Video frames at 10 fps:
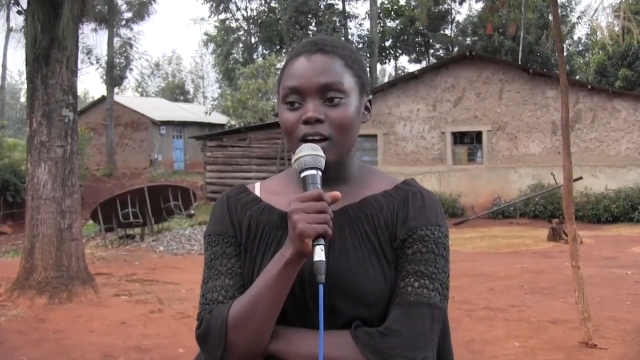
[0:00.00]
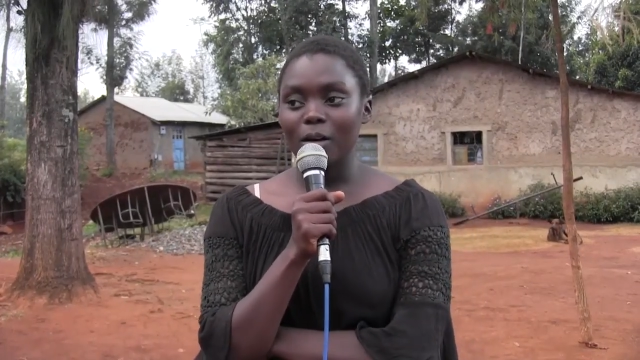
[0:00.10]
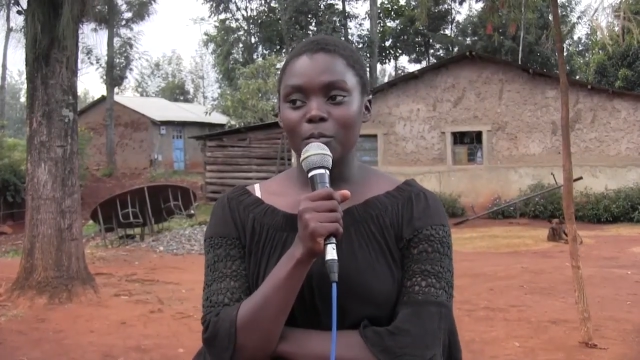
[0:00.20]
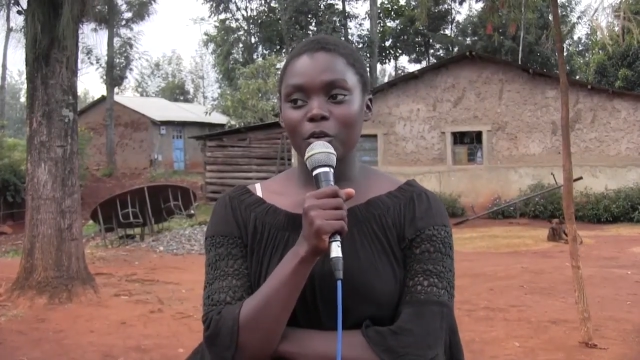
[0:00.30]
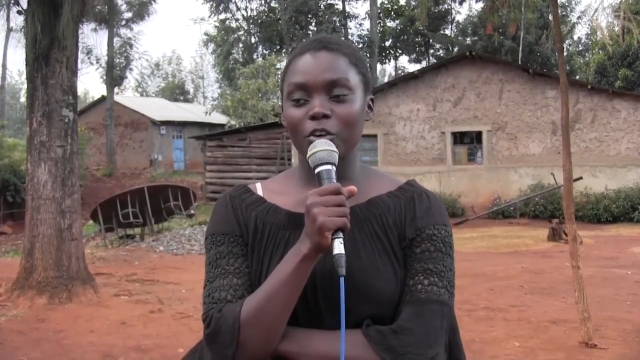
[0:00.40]

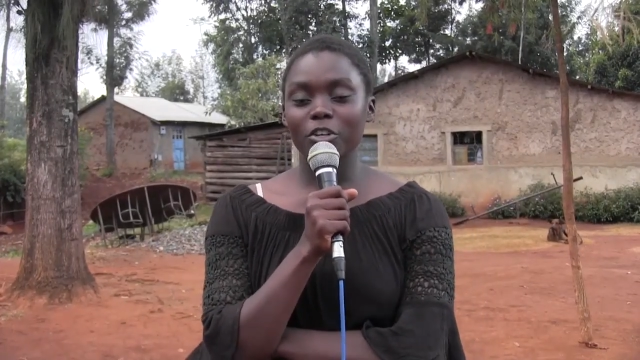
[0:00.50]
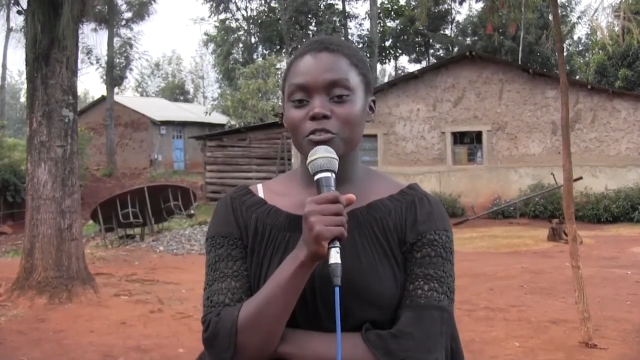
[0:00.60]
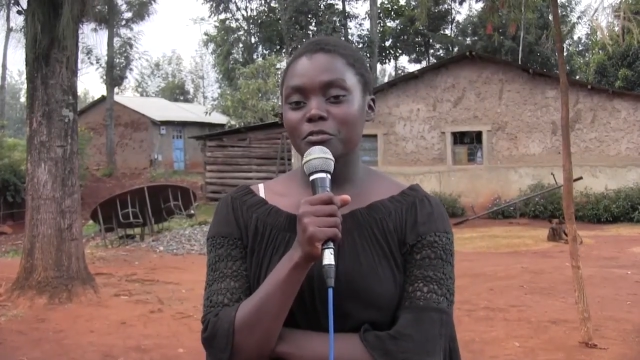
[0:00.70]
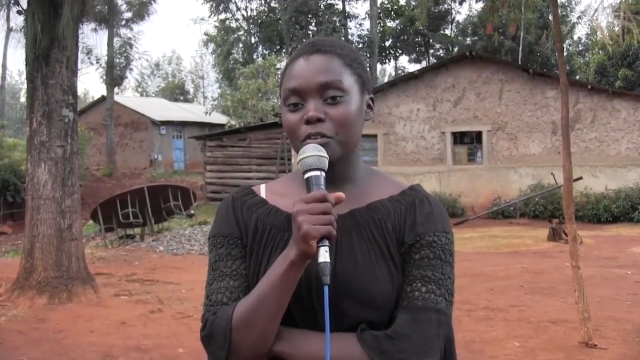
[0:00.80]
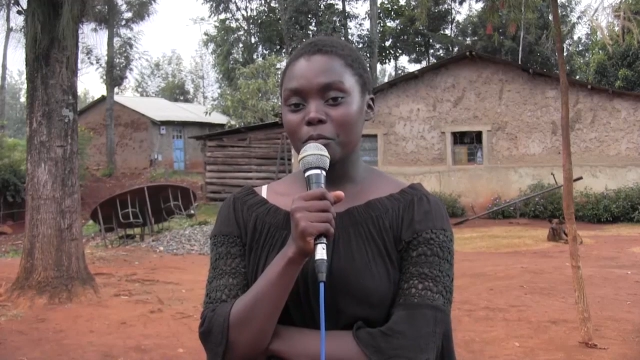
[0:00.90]
I'm going
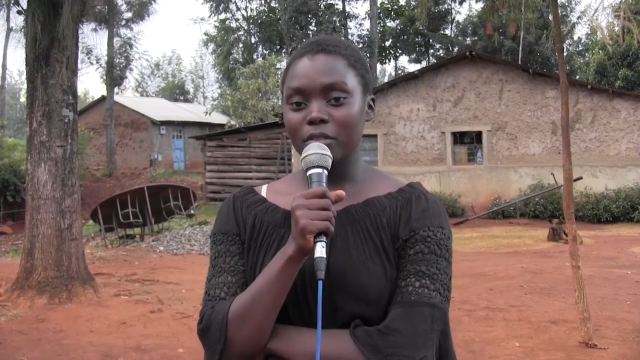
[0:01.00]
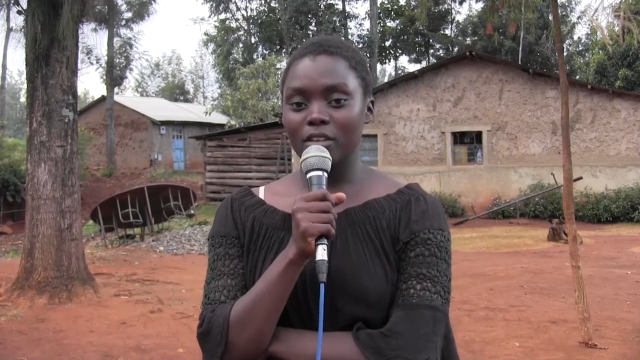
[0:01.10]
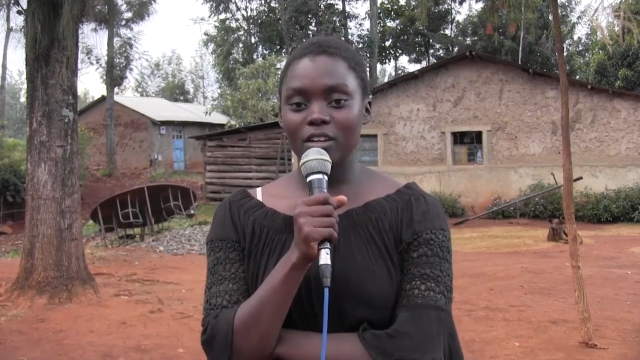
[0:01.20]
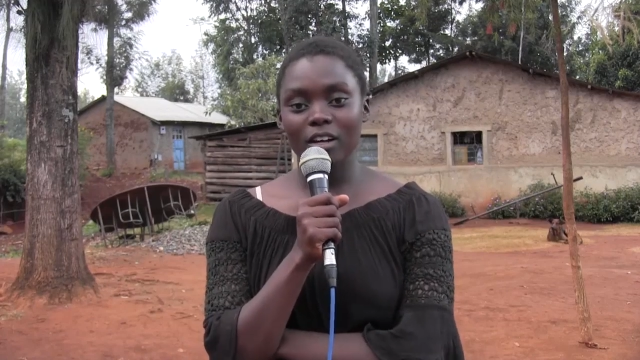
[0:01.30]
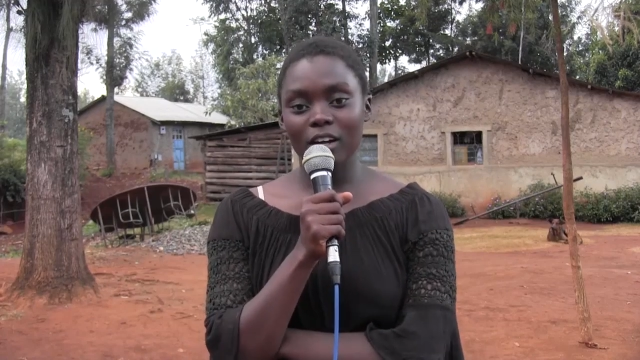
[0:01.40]
to Form
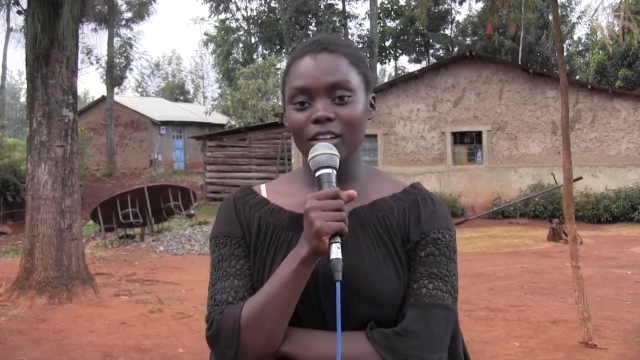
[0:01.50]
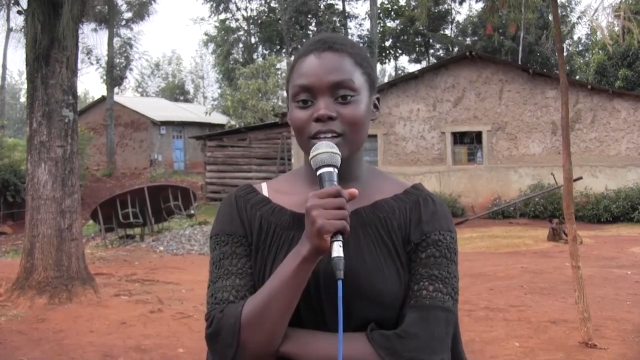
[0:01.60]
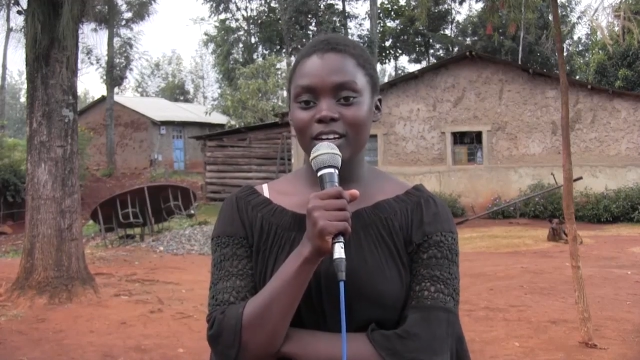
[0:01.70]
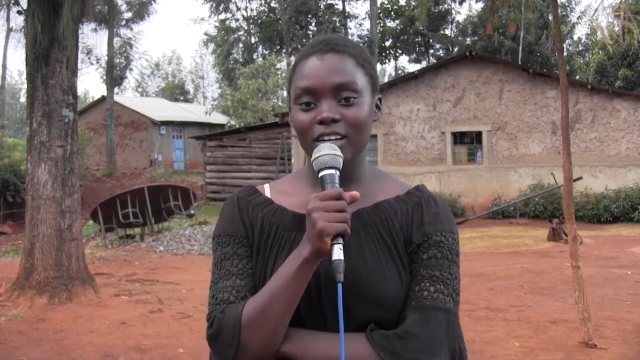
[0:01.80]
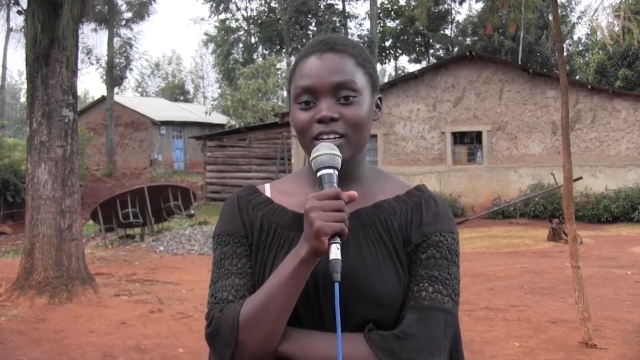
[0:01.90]
3. I'd
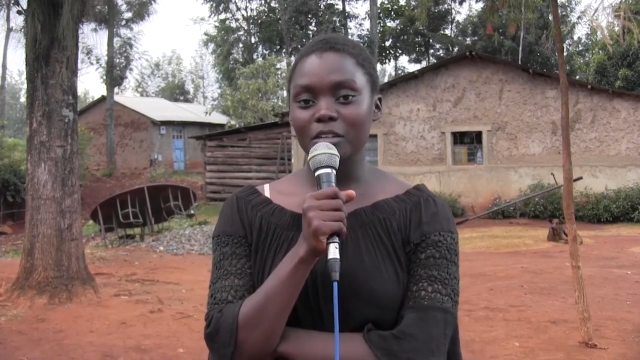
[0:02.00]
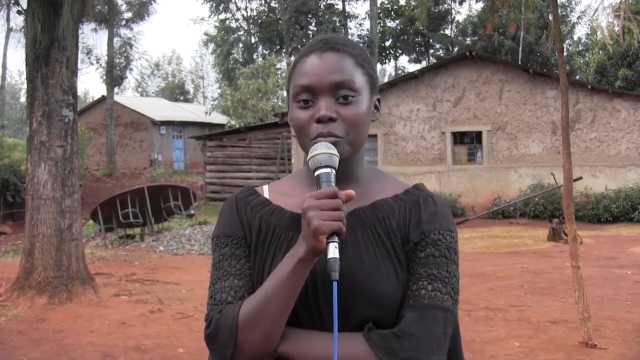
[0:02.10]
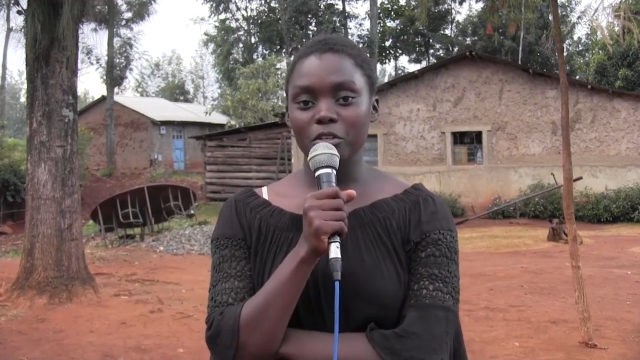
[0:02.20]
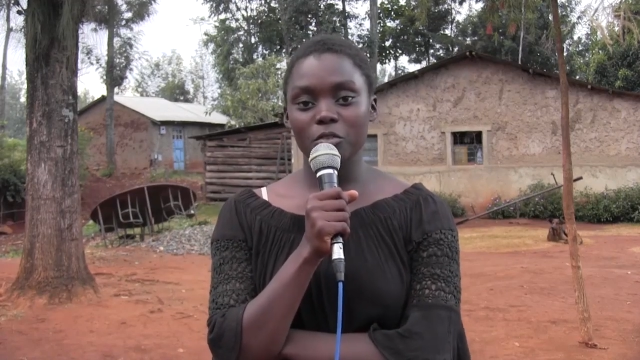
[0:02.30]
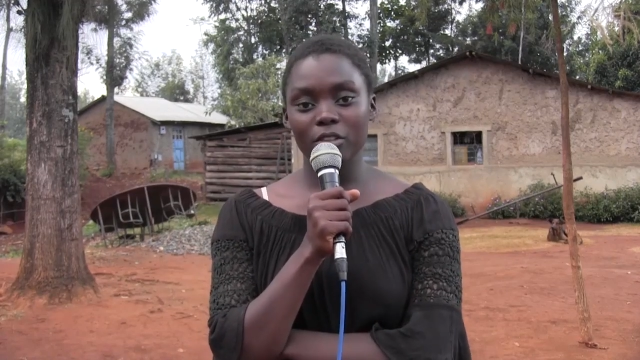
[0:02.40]
like
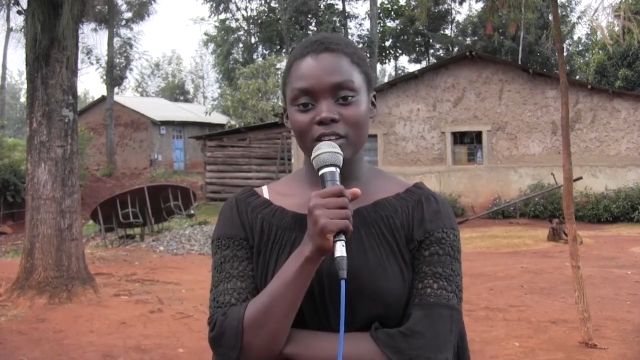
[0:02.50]
anybody